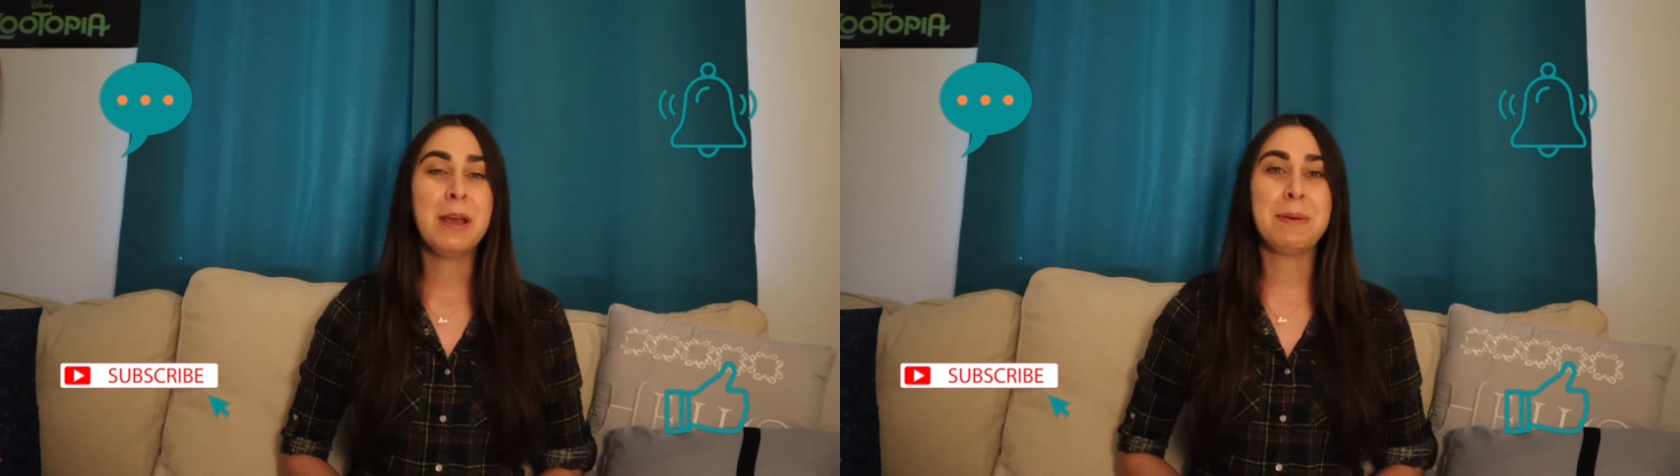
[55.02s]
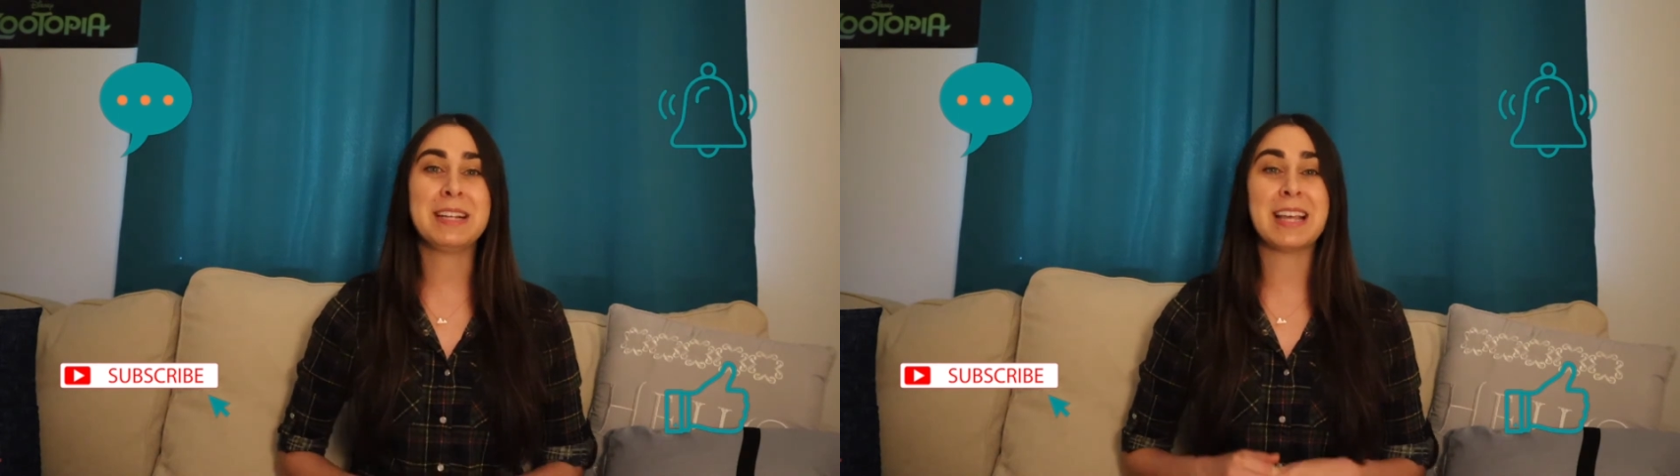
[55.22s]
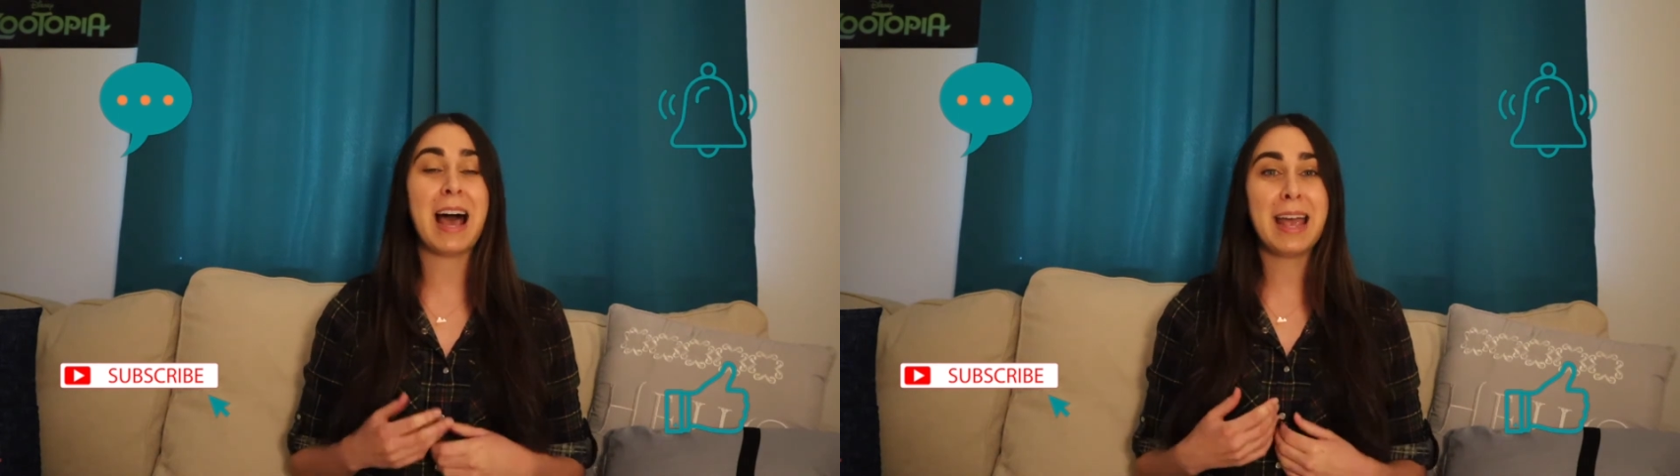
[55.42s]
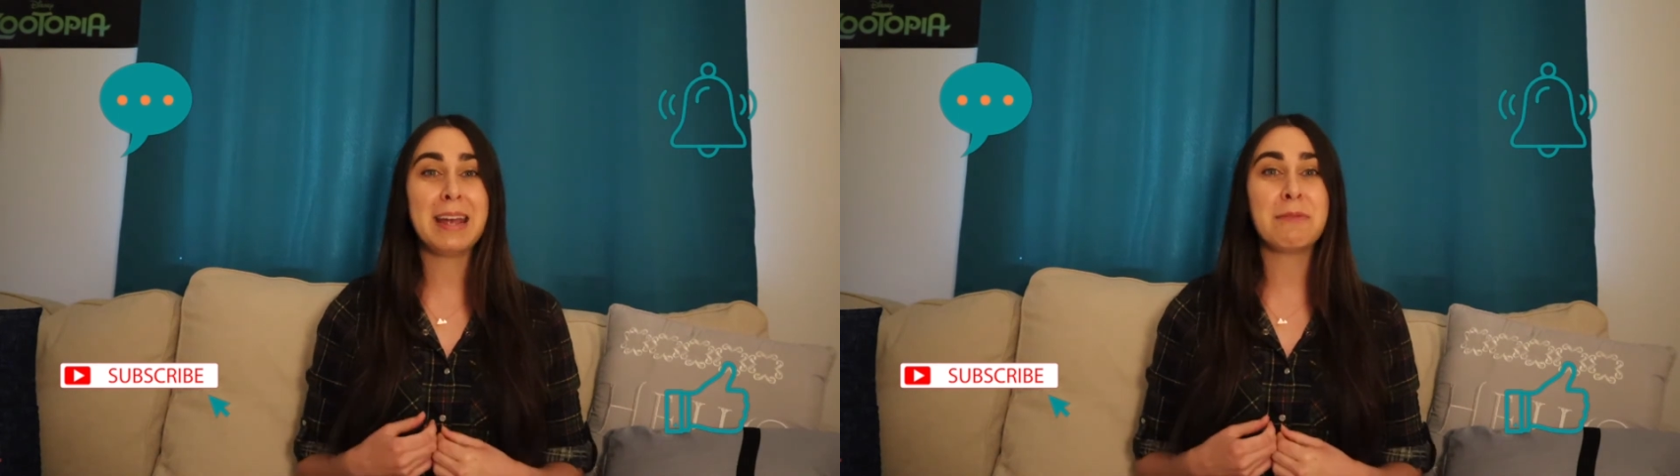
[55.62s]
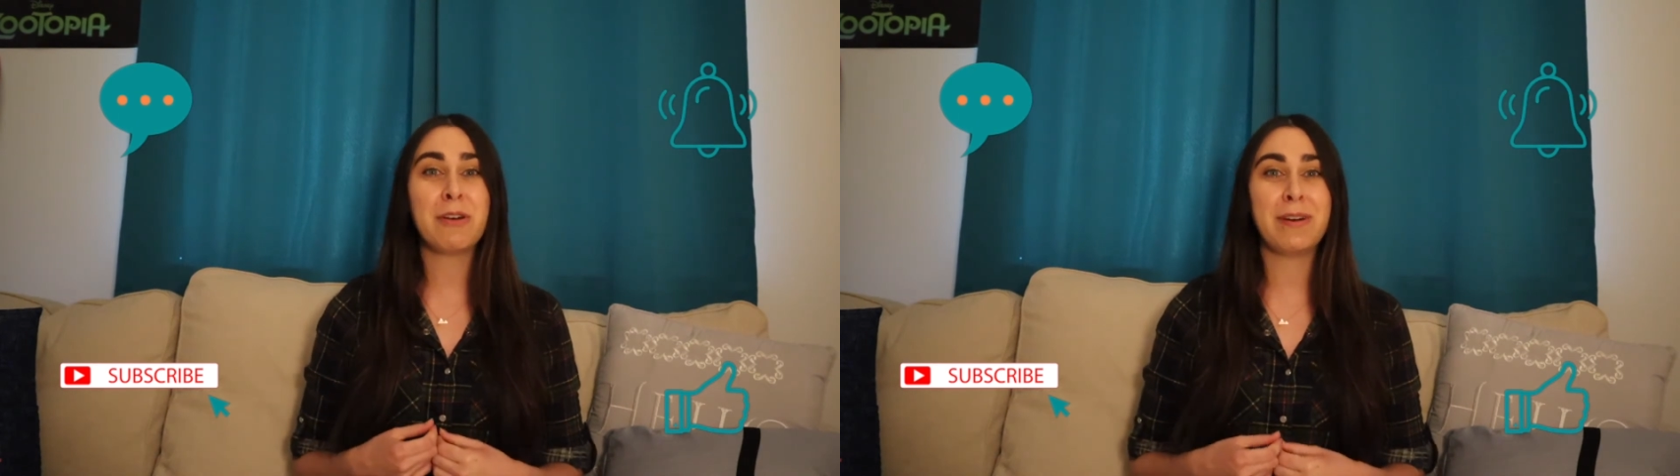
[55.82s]
because I
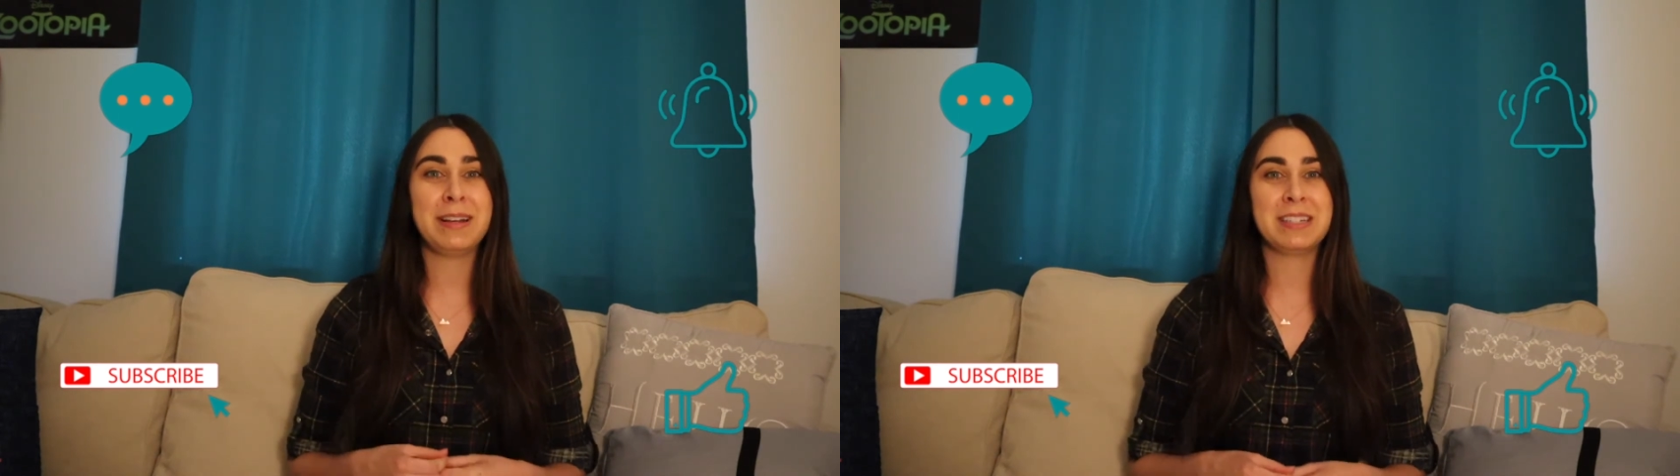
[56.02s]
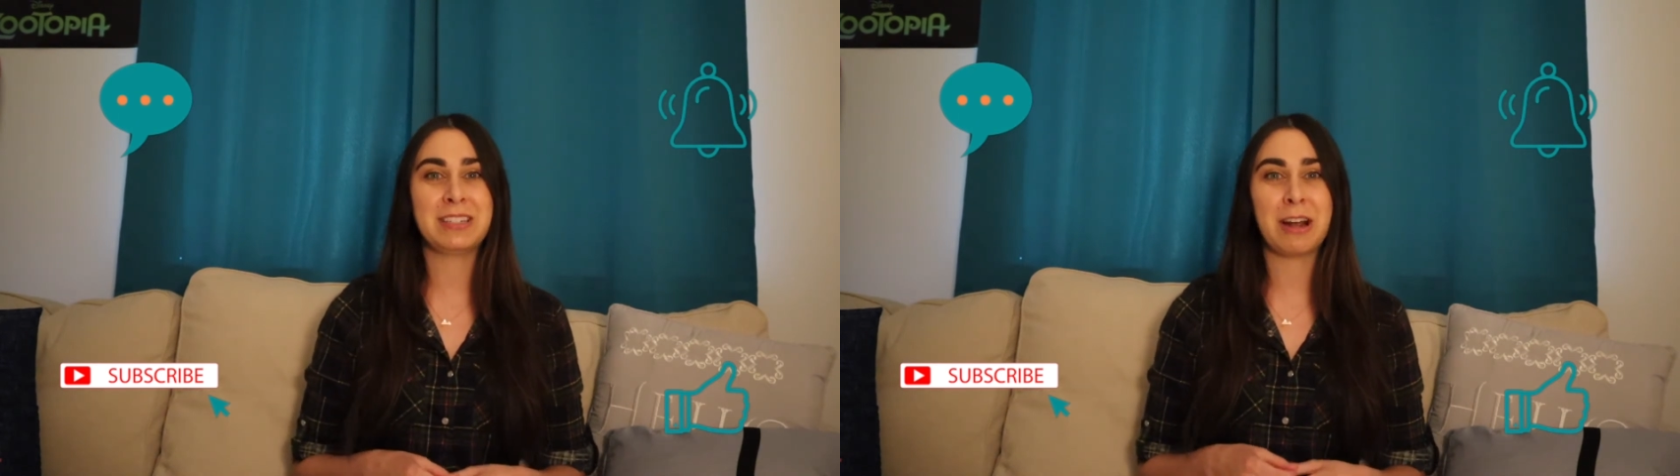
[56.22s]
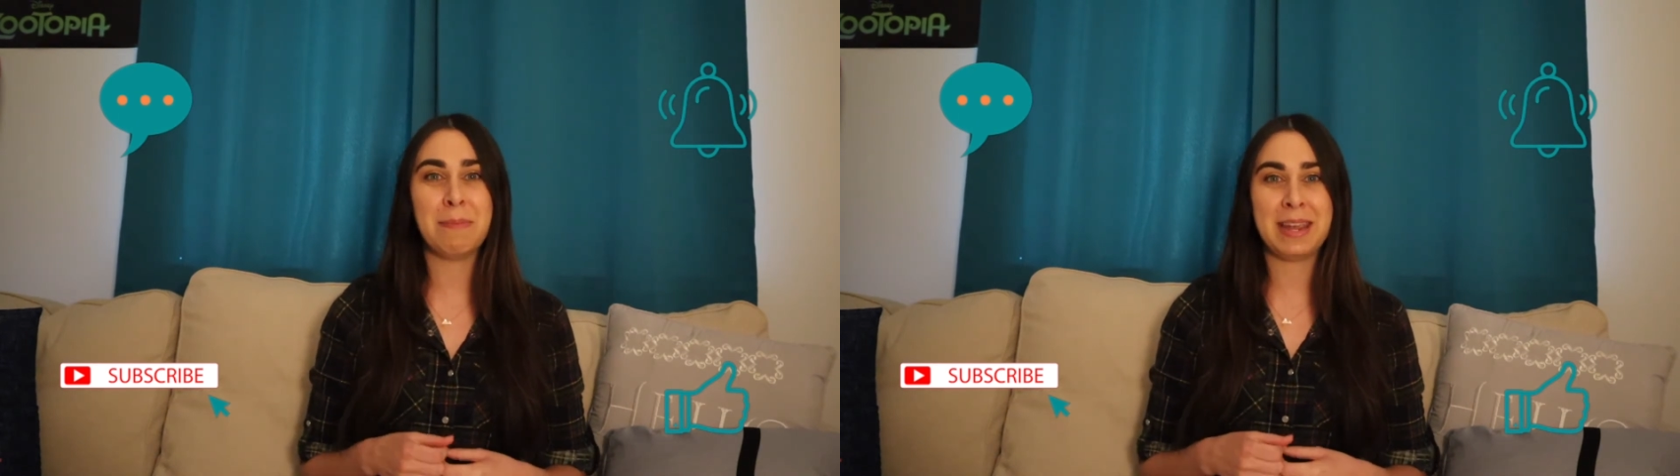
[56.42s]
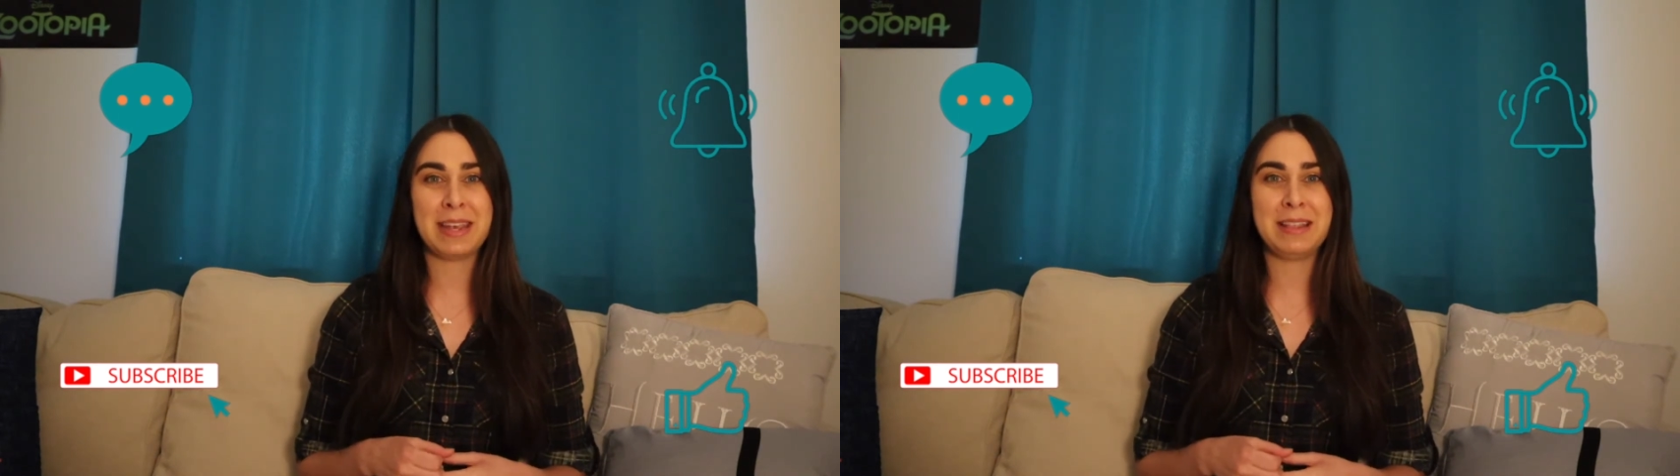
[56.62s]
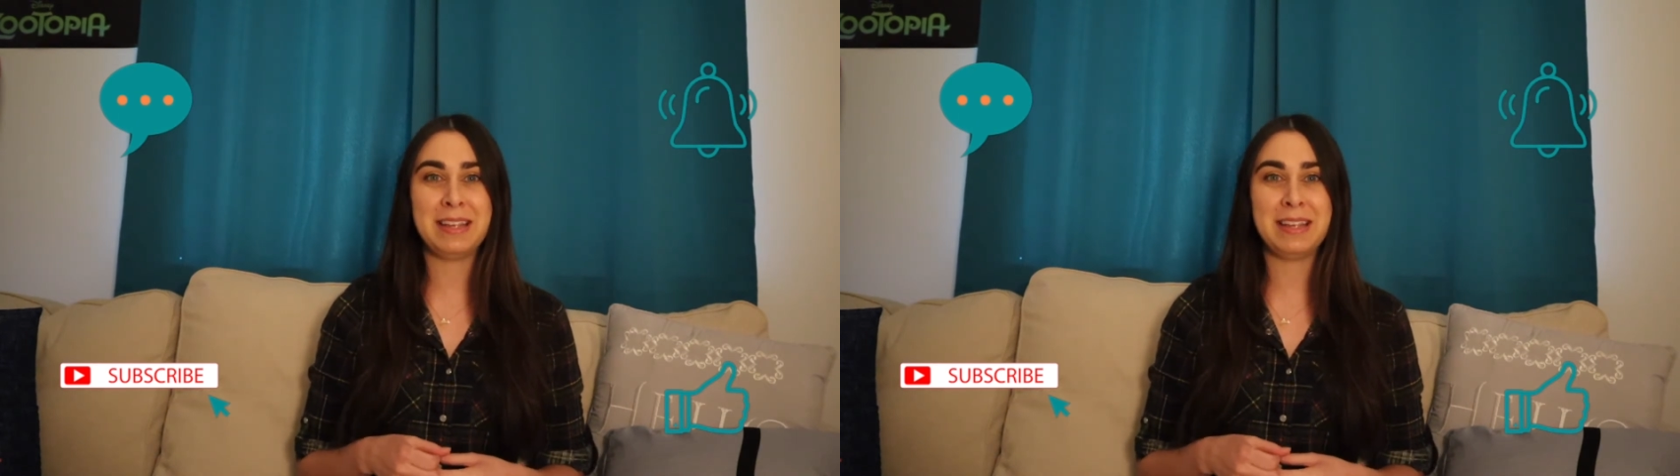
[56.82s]
am going to start making